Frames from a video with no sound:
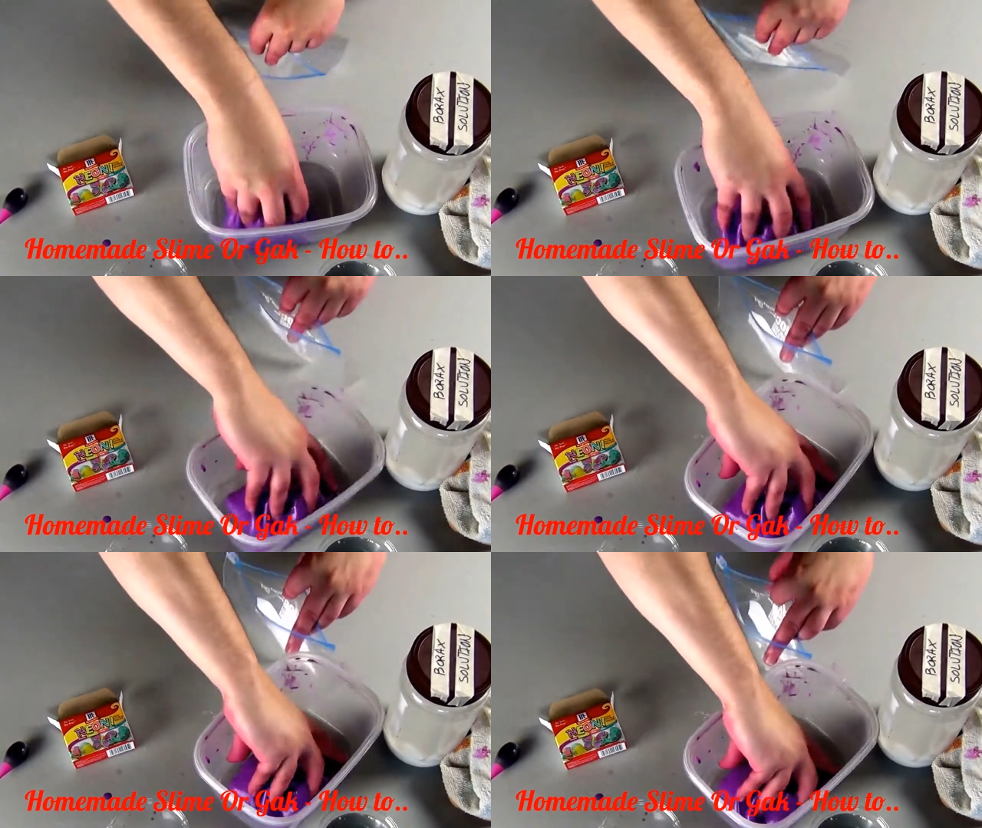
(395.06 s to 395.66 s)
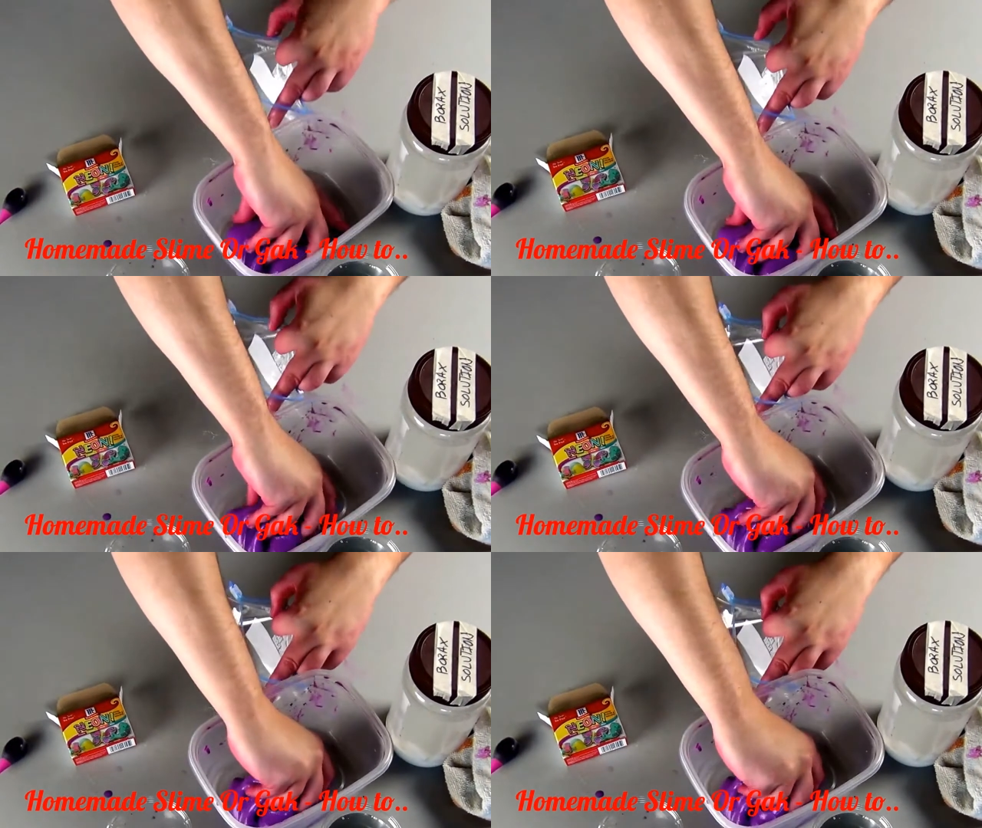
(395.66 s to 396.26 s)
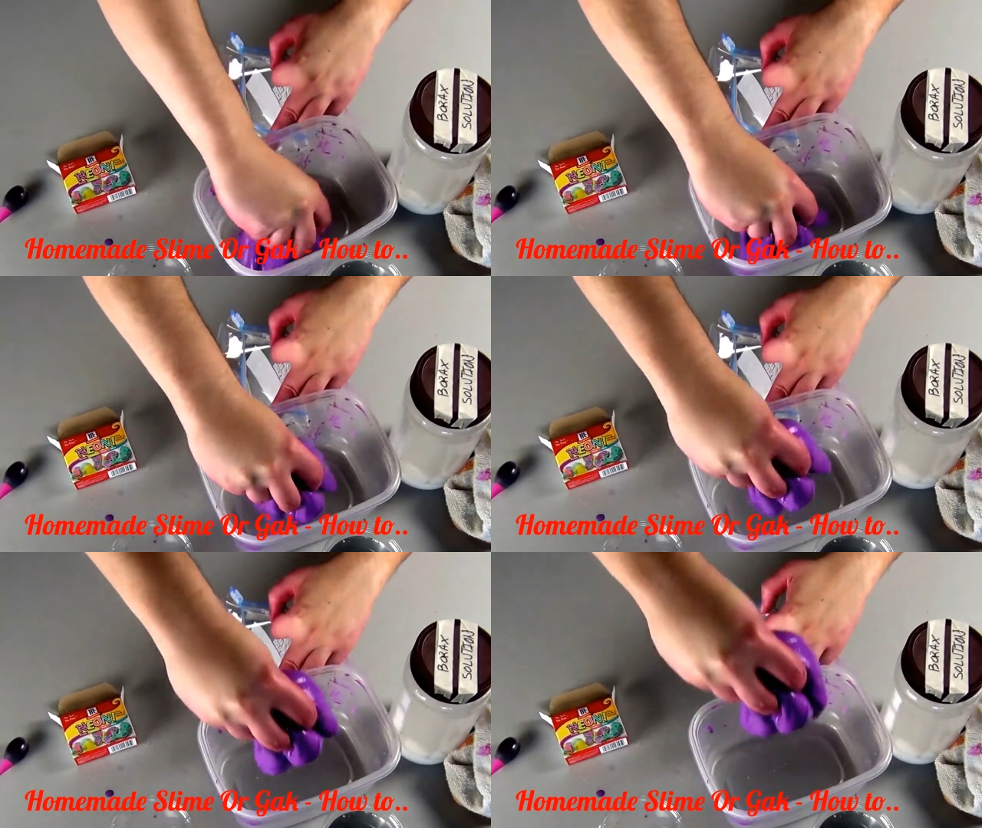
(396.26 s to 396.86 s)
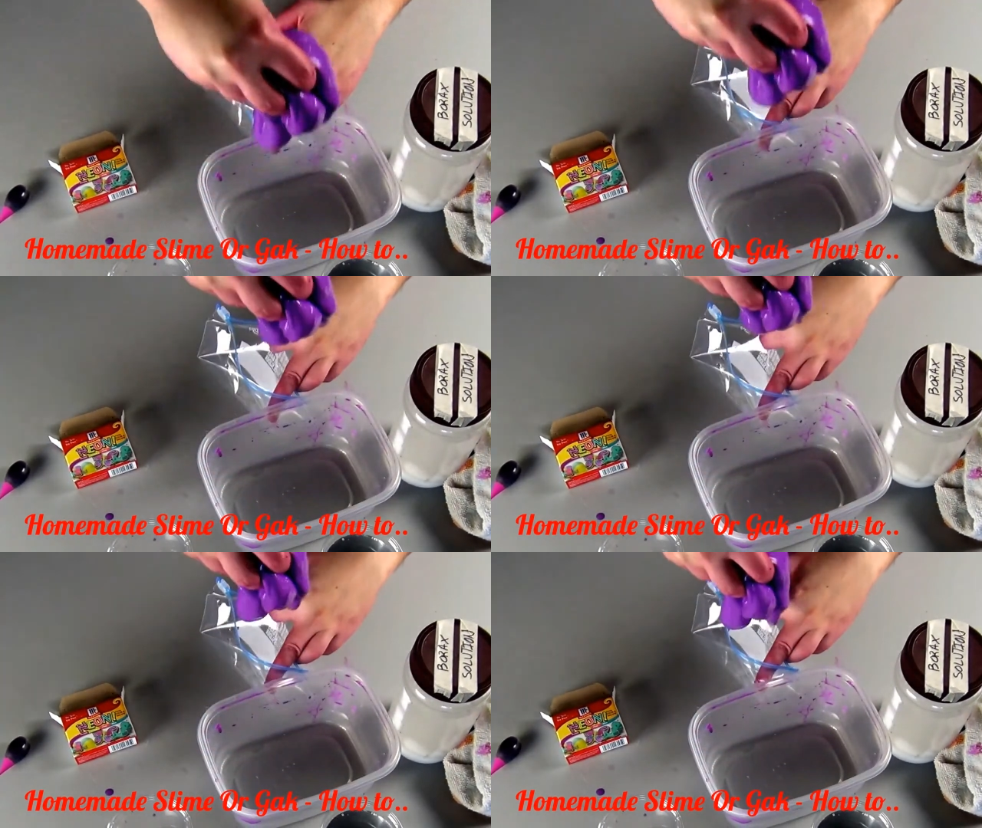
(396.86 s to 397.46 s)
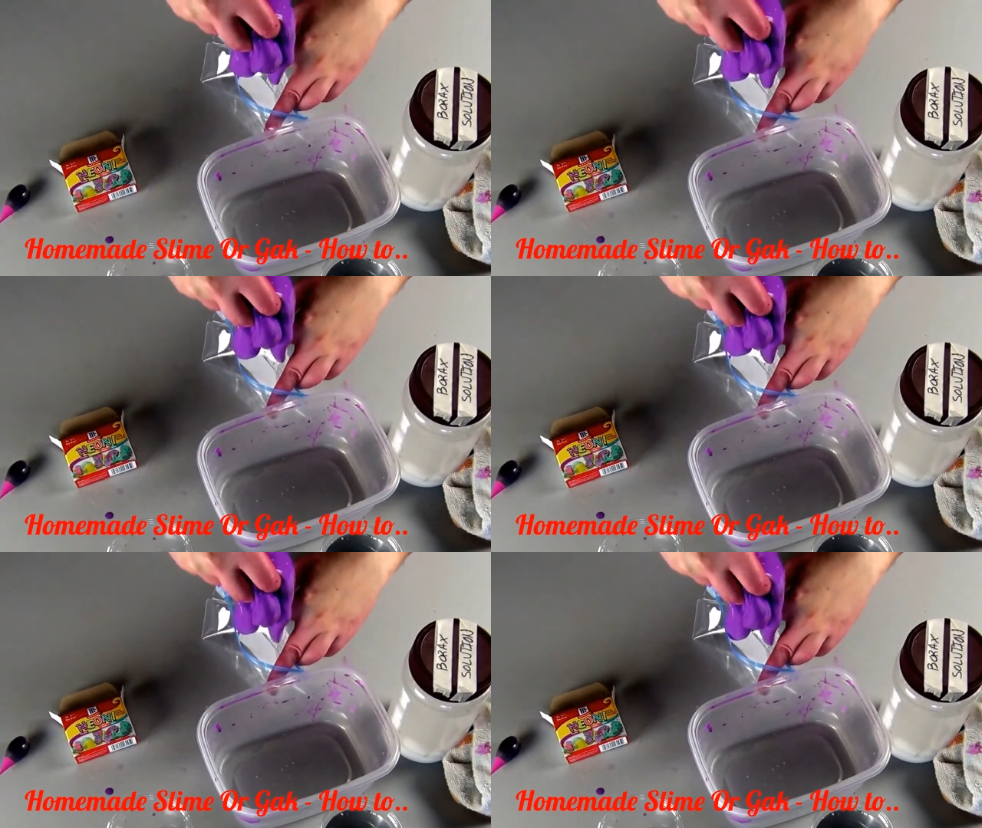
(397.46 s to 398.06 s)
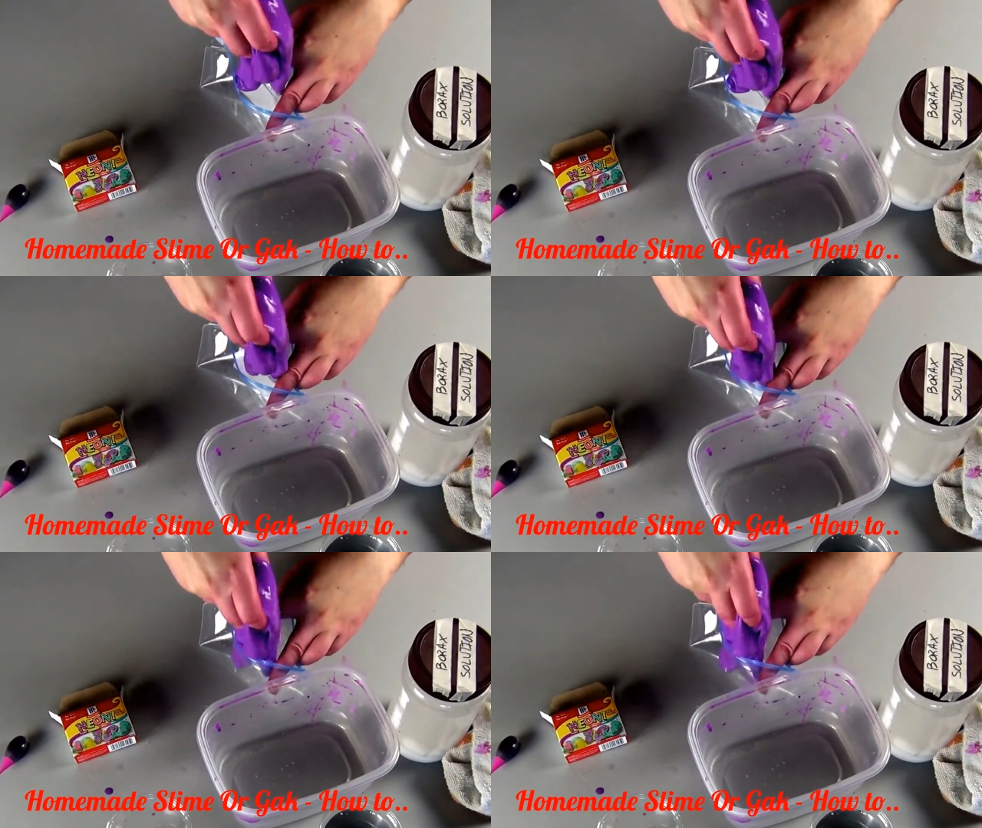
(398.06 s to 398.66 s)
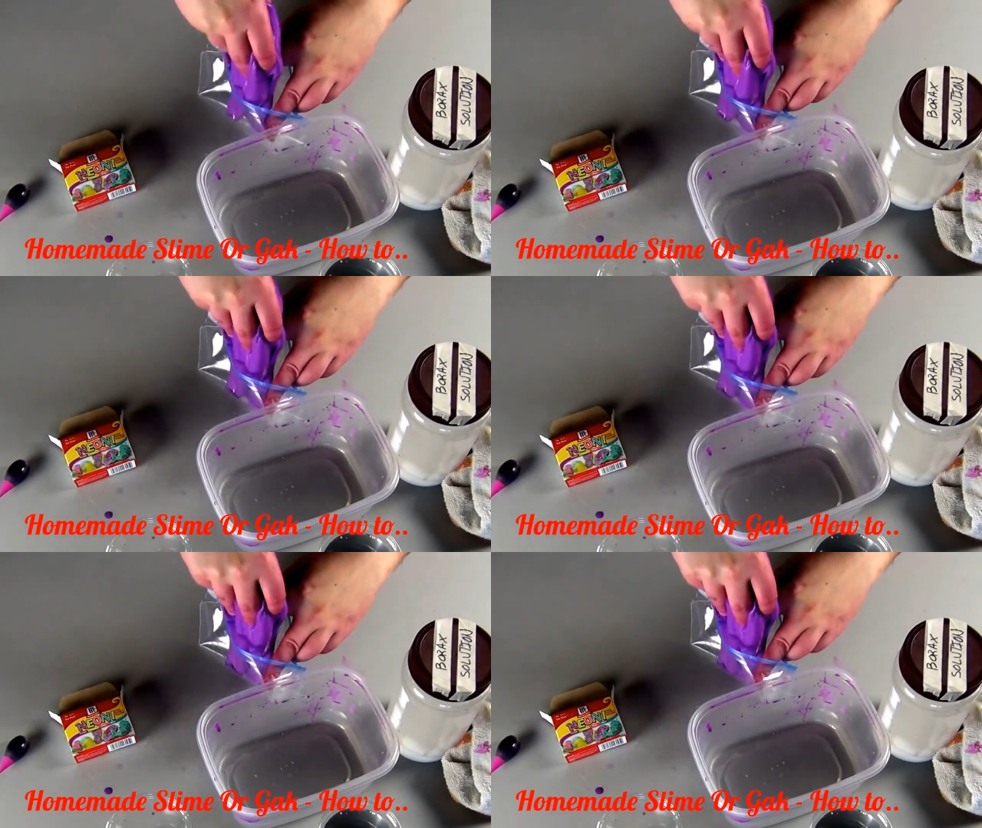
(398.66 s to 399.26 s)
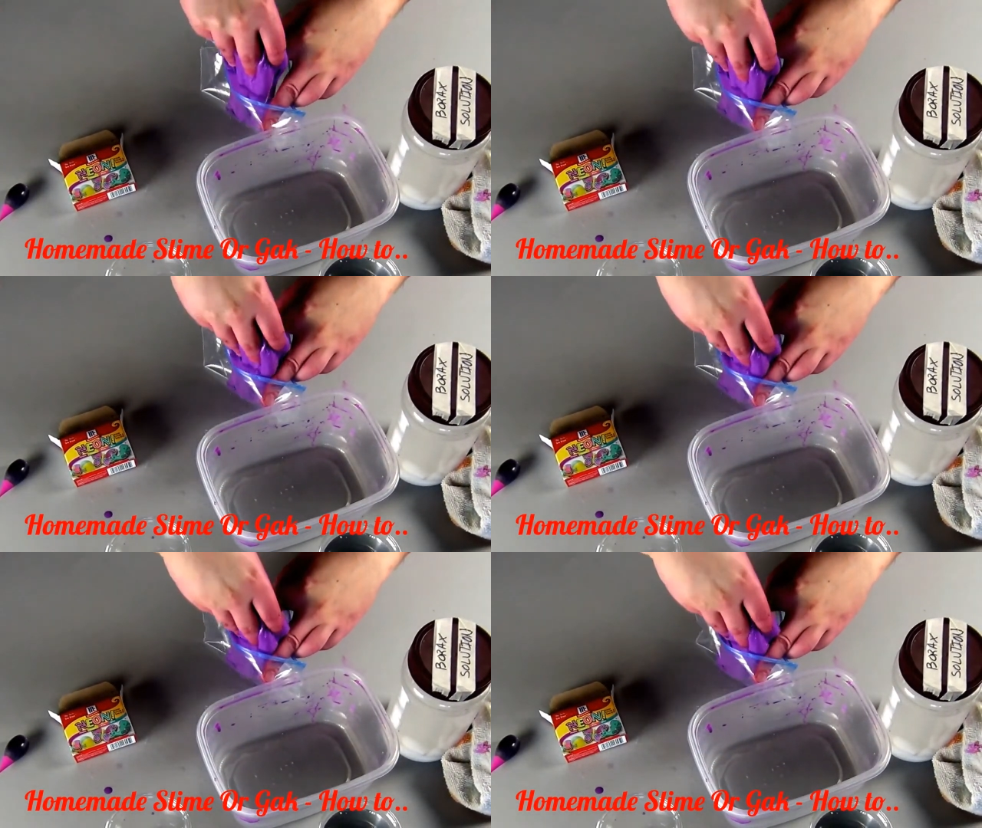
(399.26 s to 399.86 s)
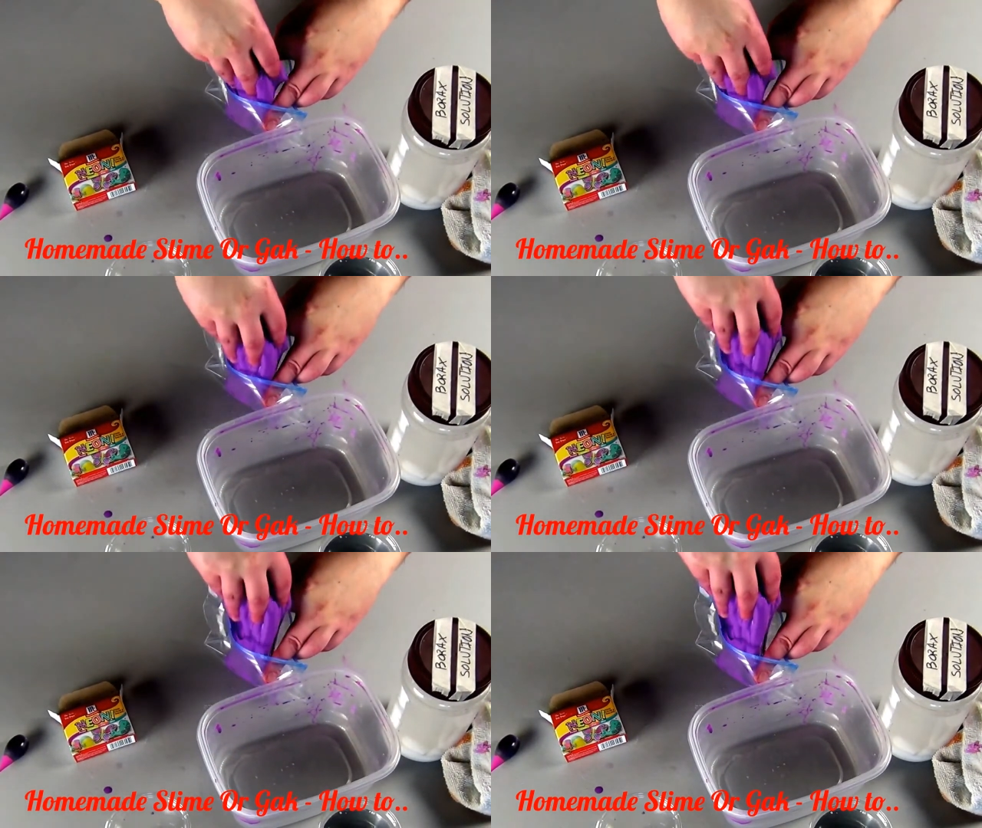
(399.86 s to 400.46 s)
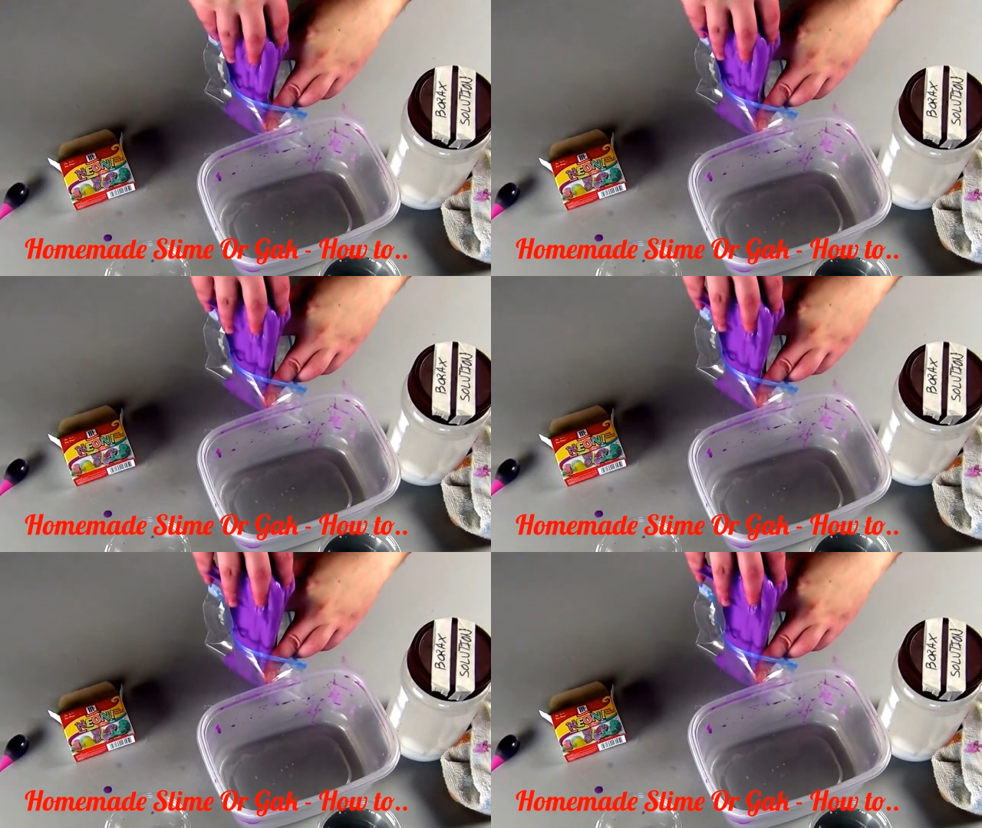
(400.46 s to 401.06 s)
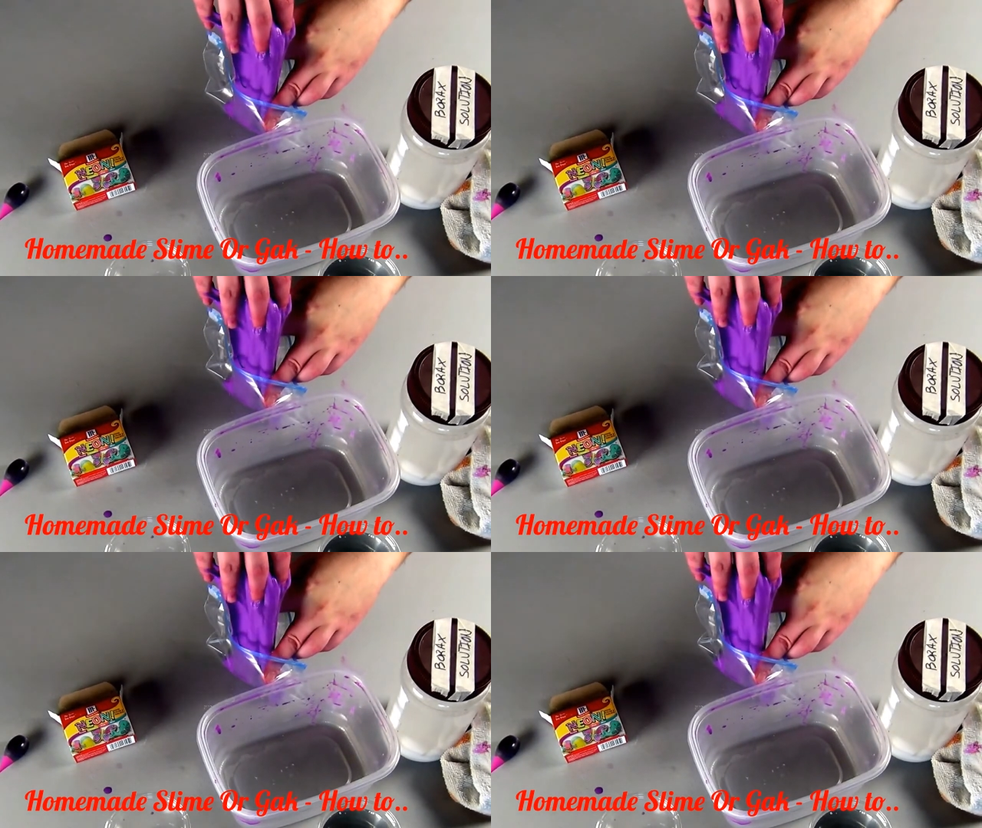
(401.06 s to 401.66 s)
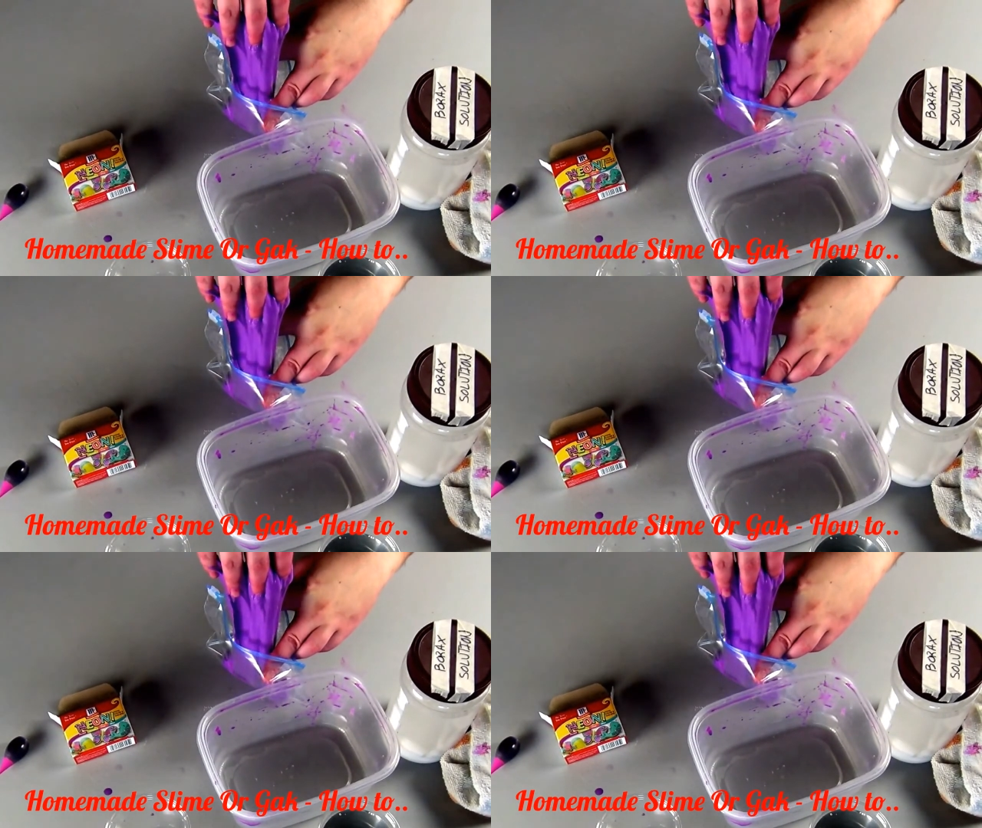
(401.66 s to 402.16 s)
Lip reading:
(no speaker visible)